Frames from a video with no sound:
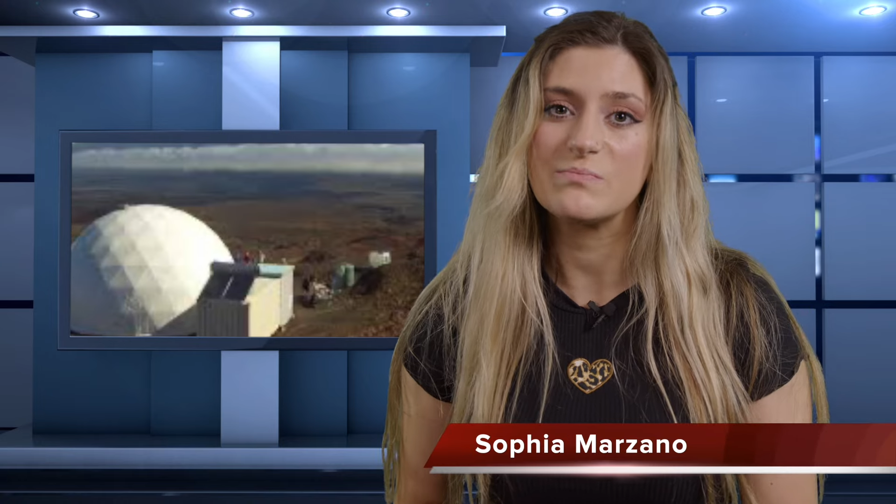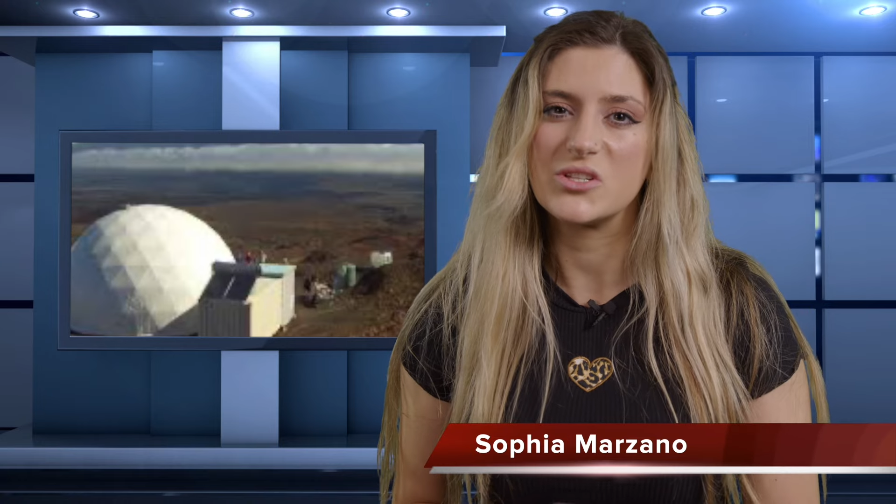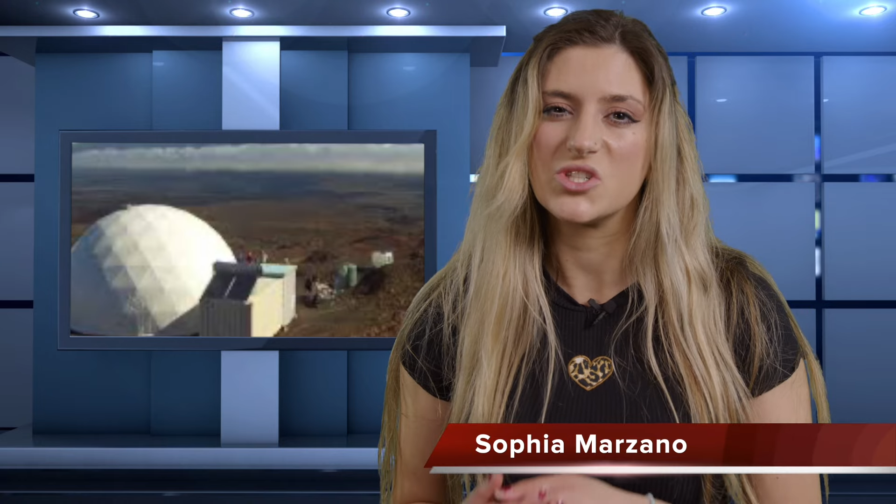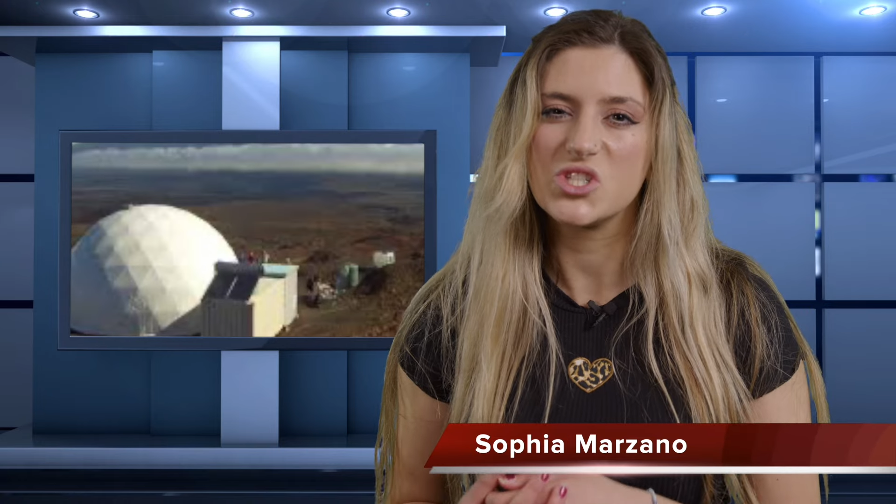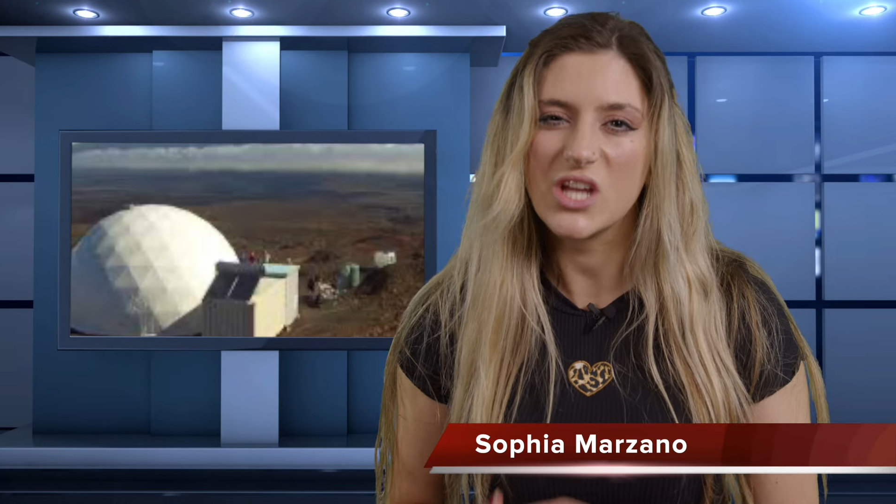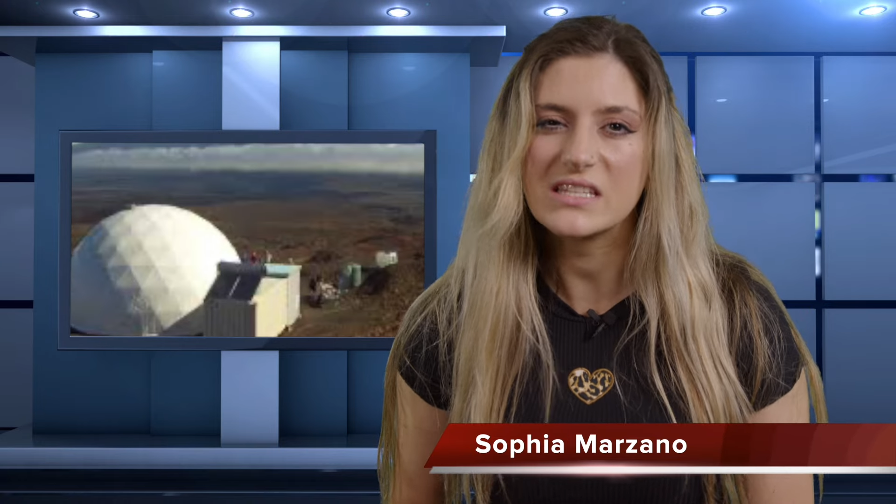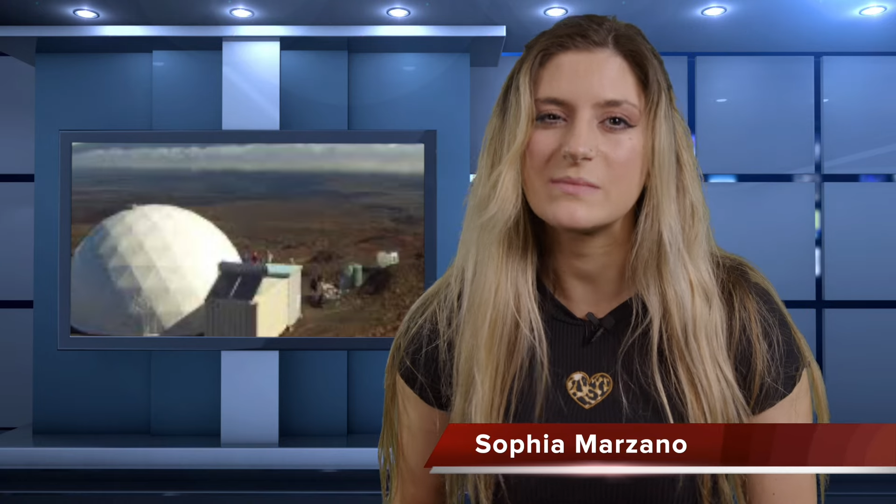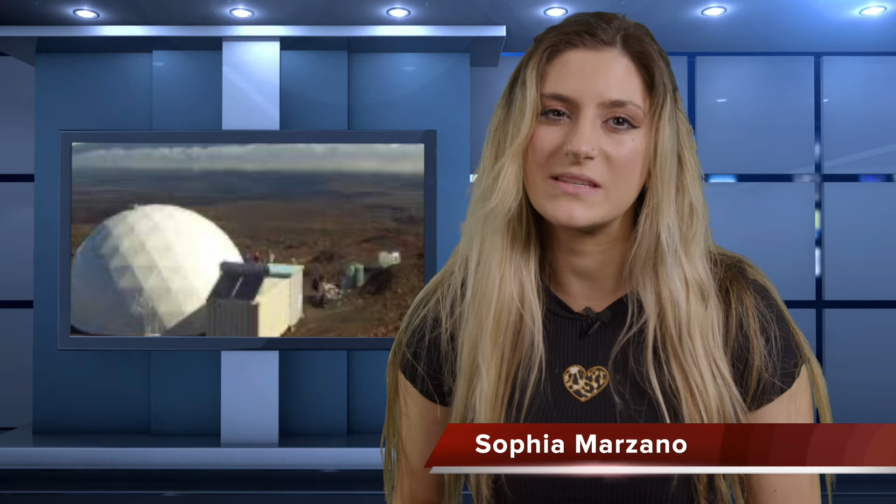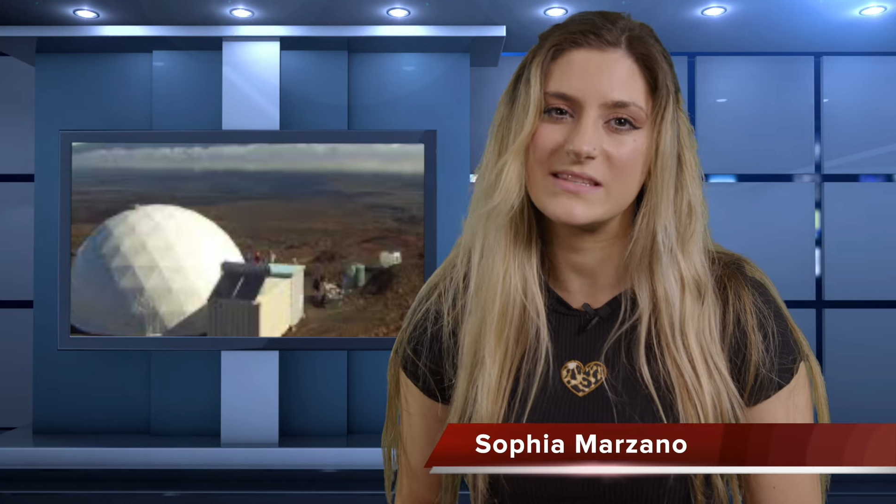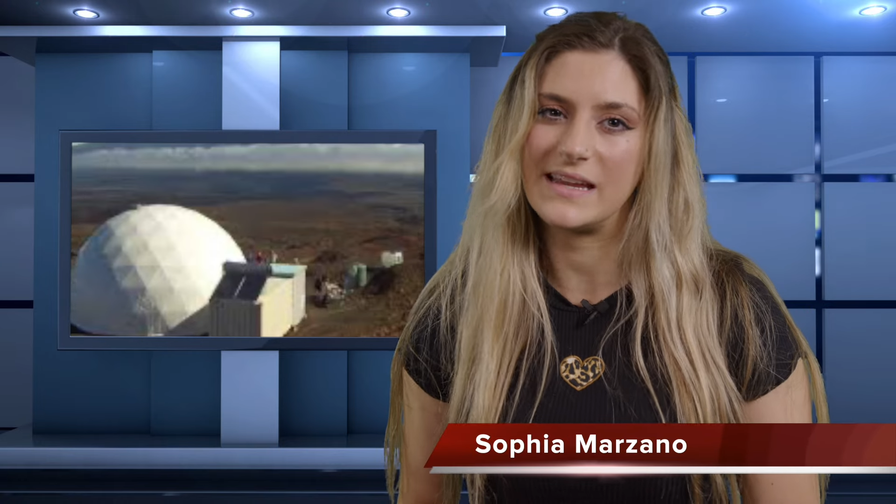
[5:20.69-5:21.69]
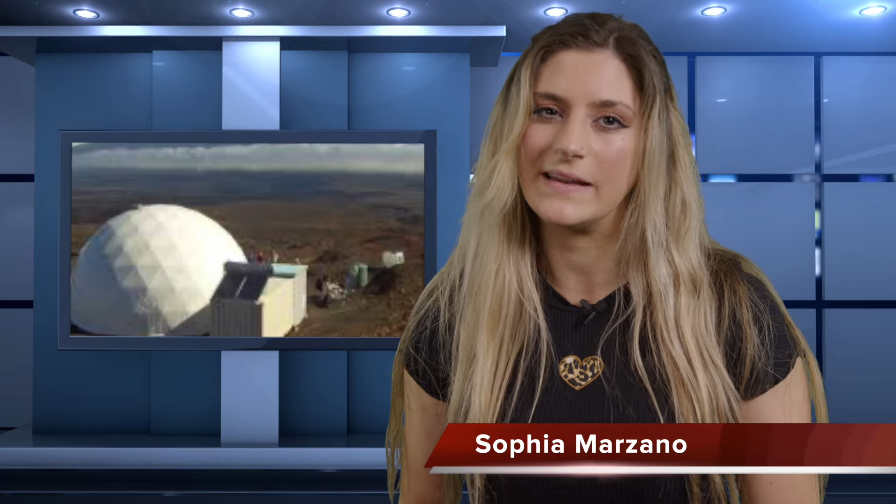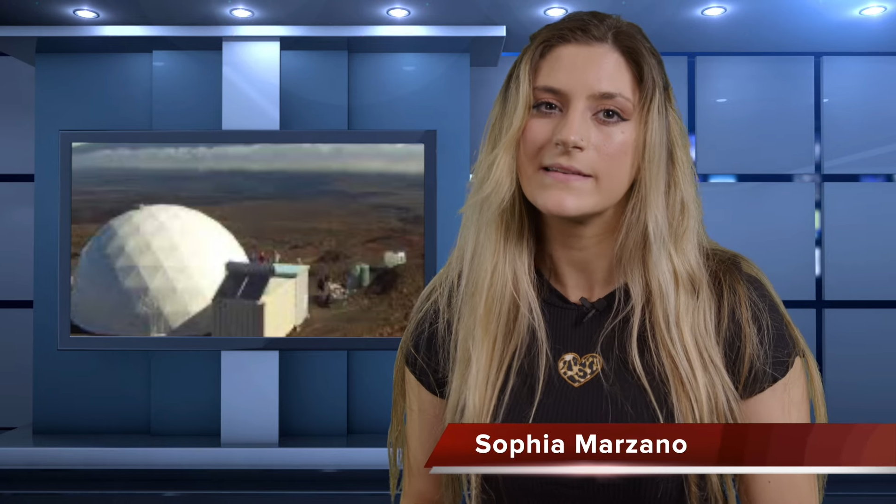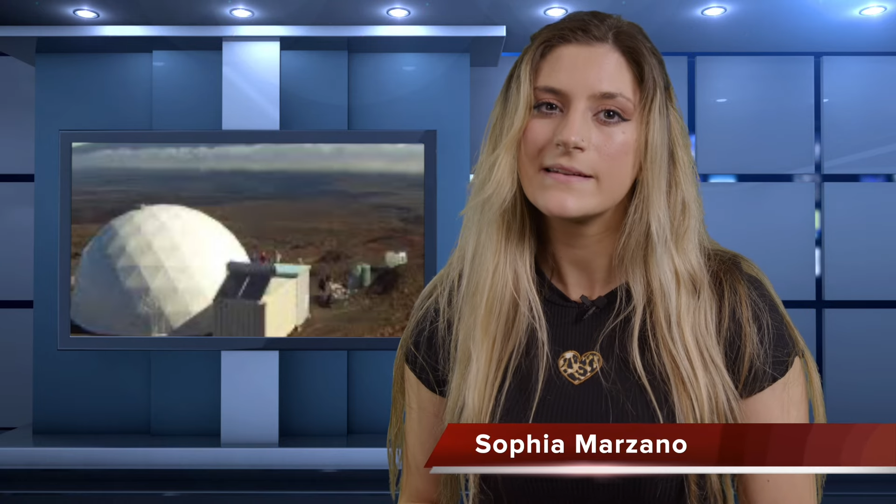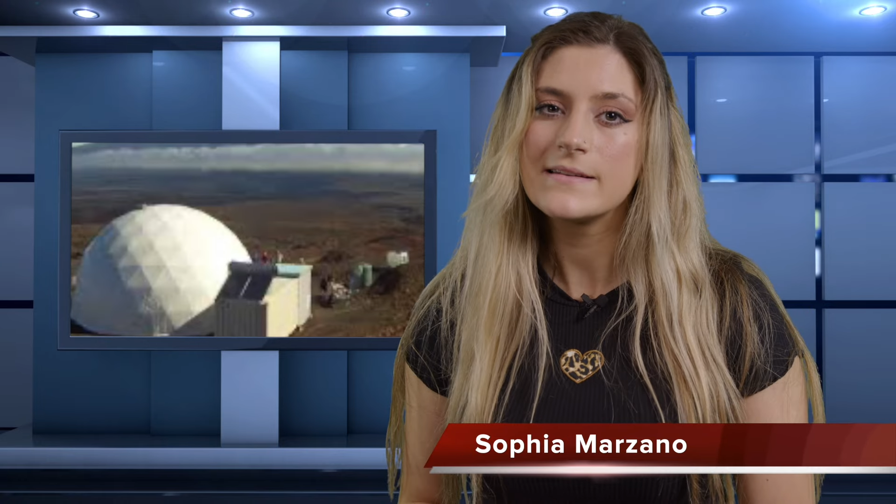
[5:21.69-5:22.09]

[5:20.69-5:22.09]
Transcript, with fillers: but just missed out.